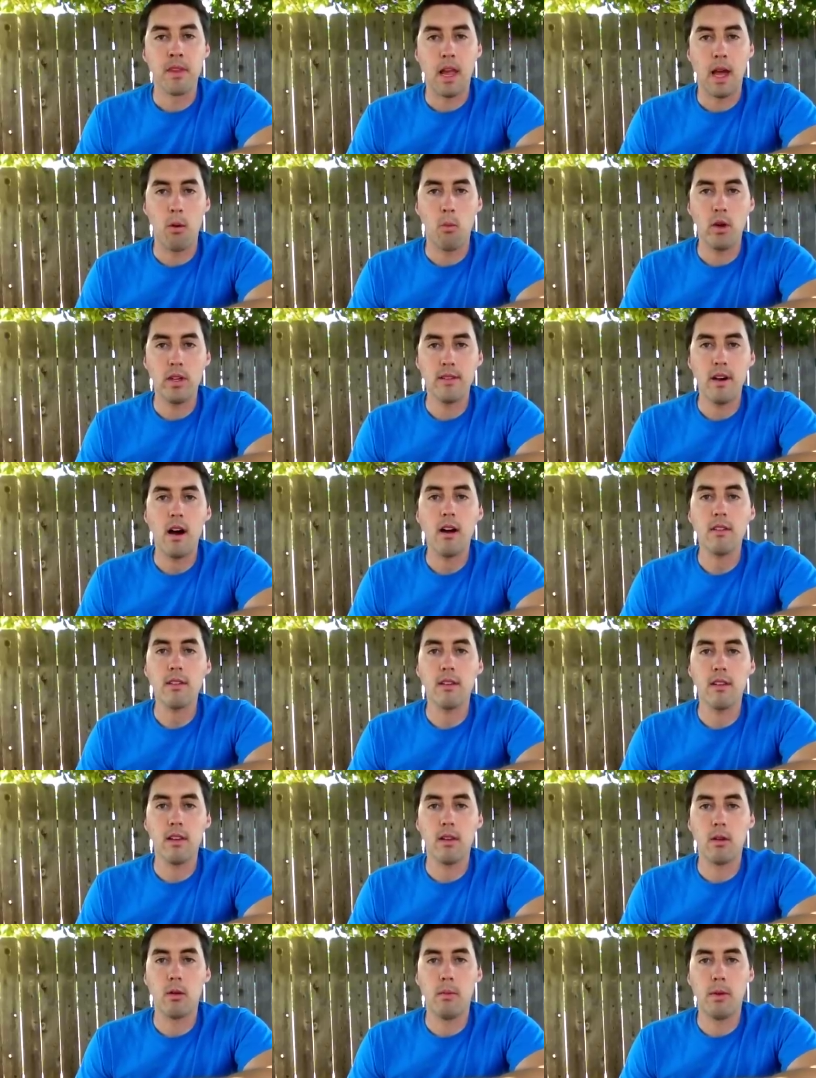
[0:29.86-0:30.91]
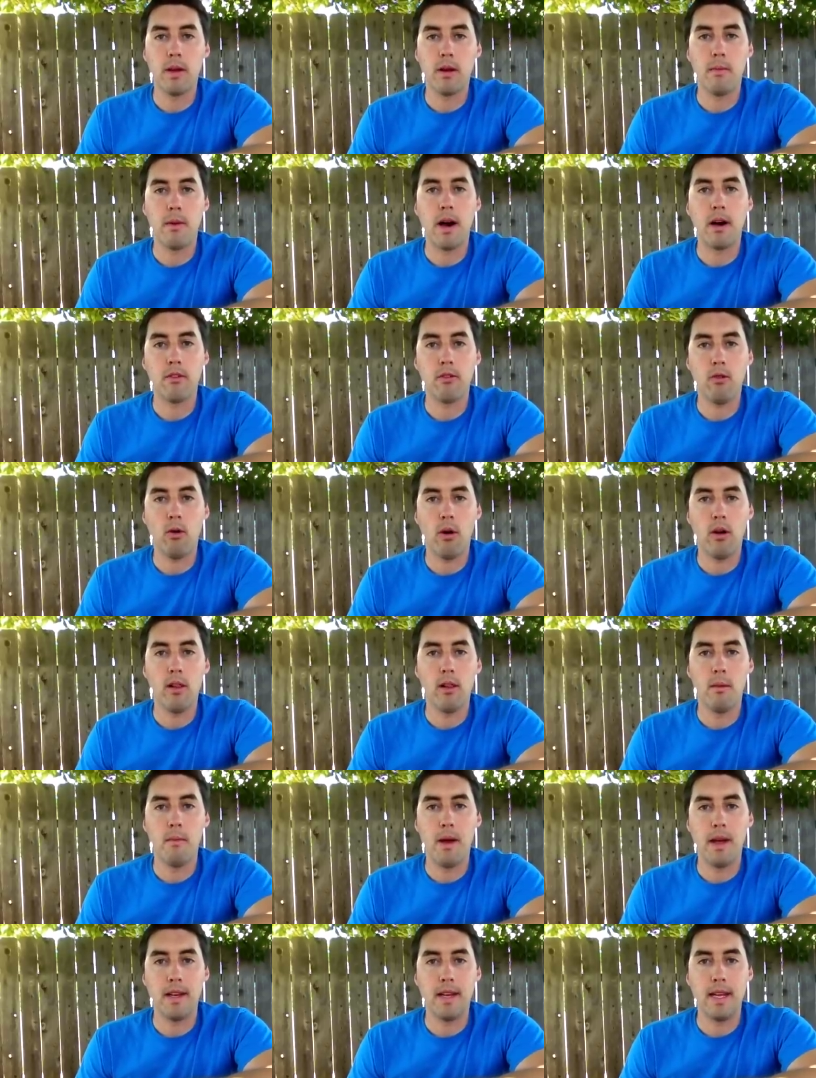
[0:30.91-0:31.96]
And we talked a little bit about soil
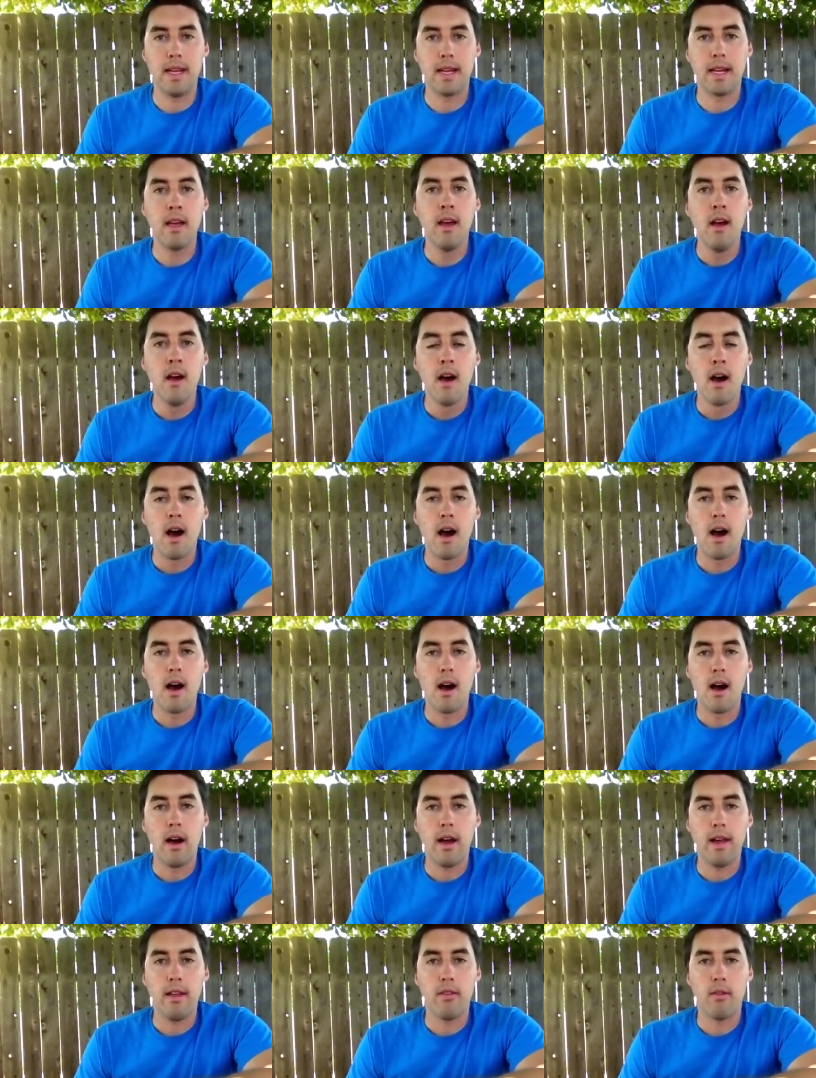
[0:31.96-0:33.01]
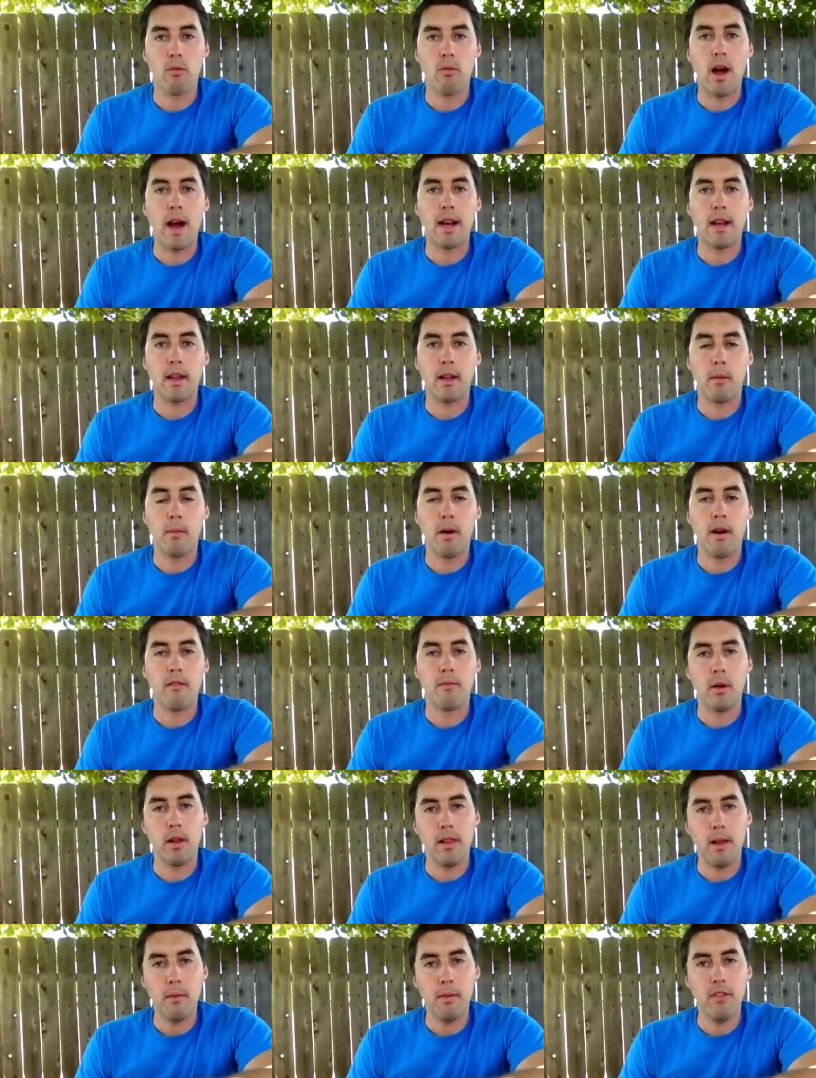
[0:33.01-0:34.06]
amending uh, in the writing above,
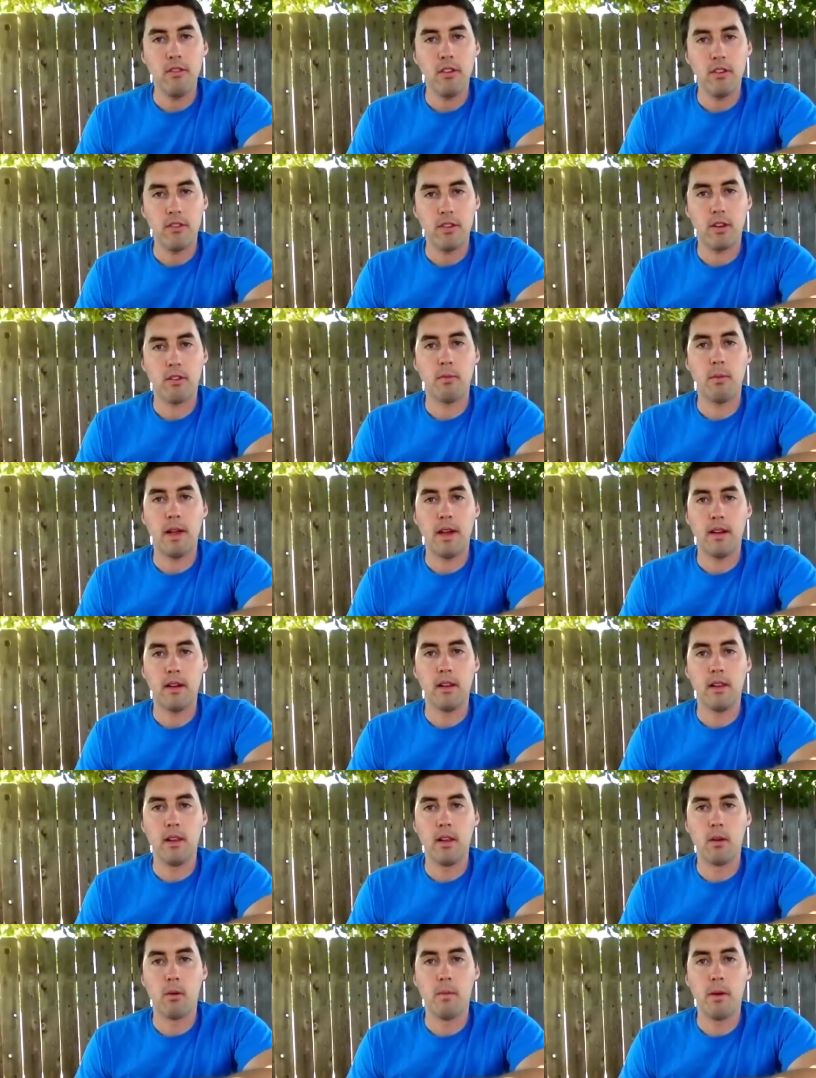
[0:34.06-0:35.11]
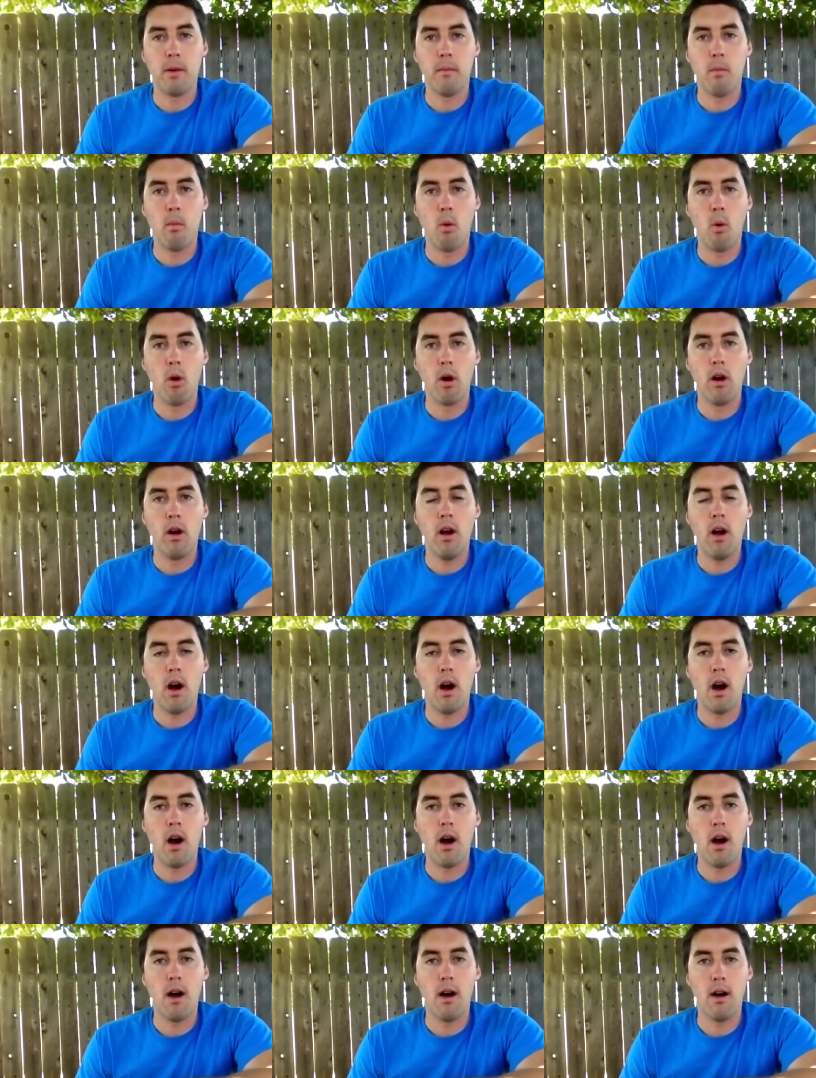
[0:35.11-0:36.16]
but let me just explain a little bit more
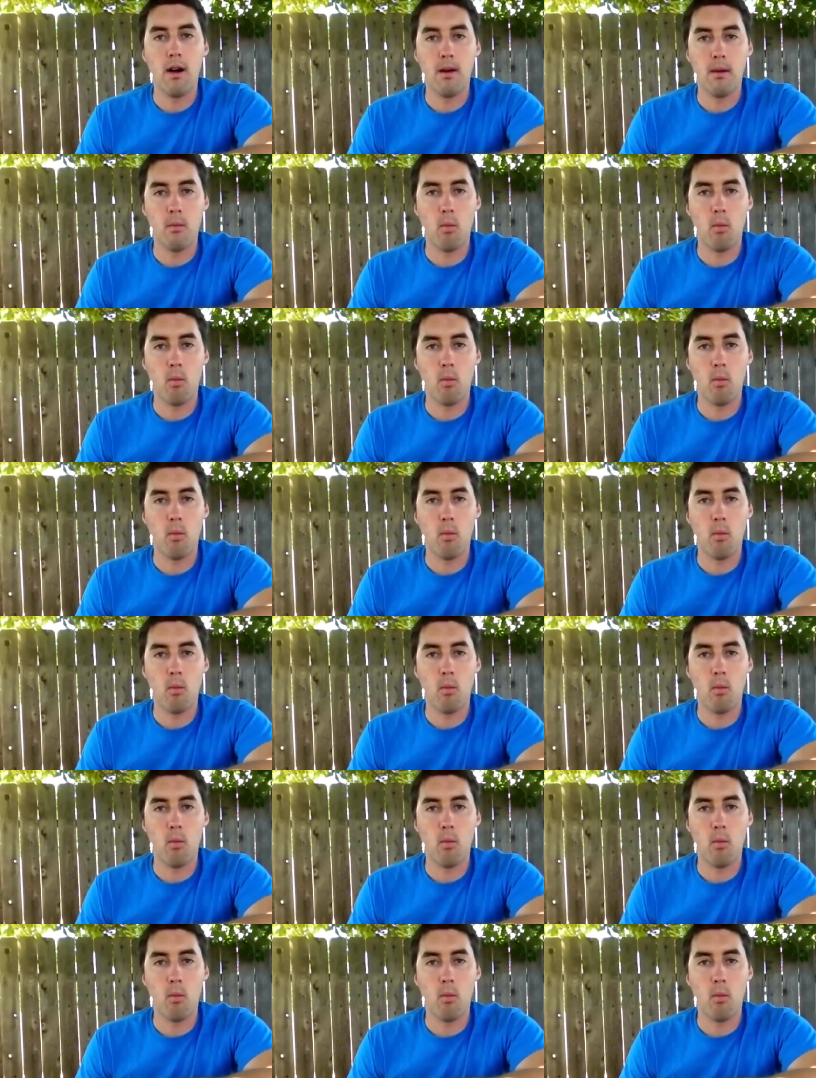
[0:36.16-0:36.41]
uh,